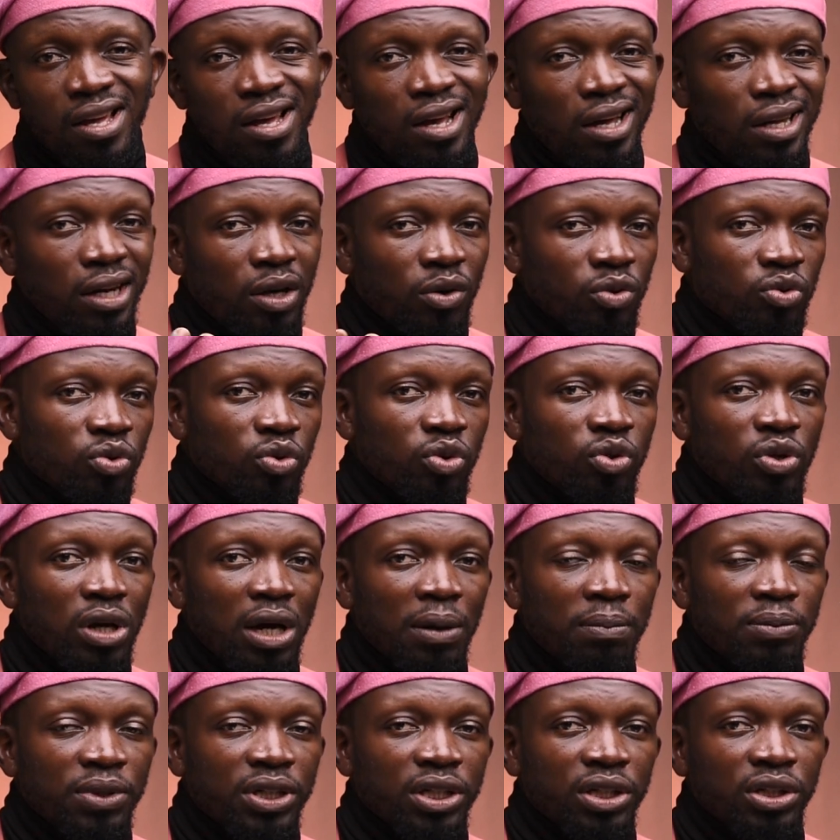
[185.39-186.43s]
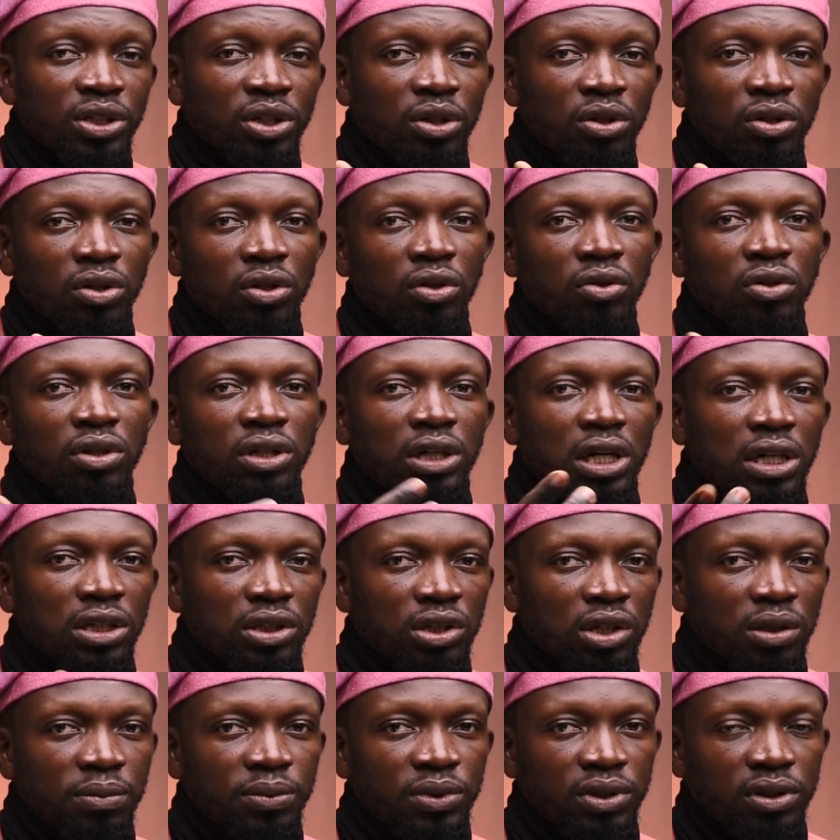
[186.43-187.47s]
and how to do your application on Trac
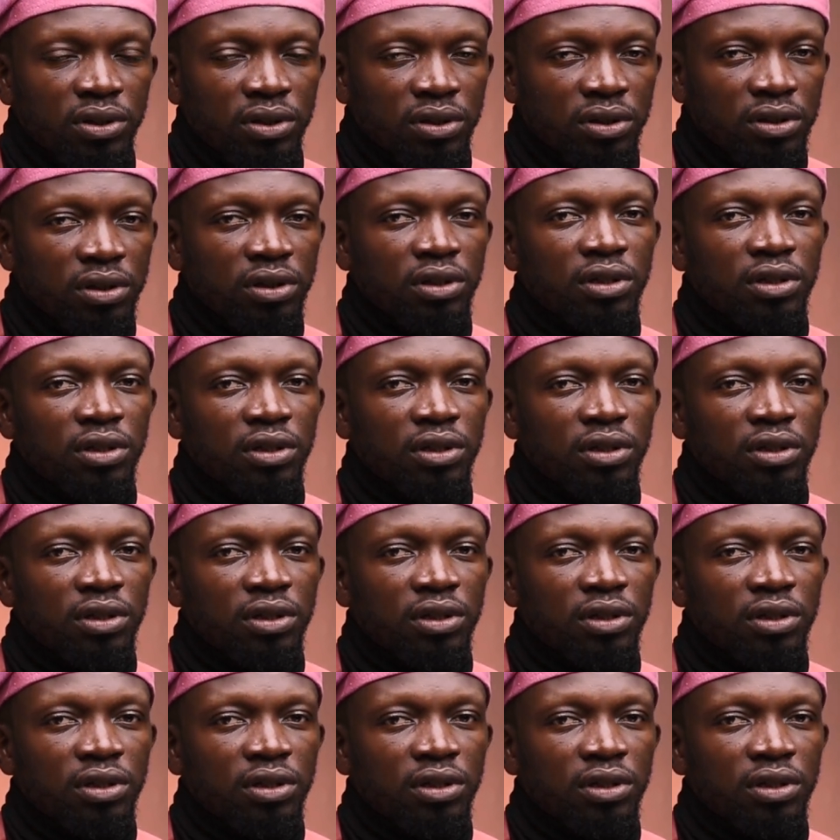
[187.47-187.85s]
Jobs.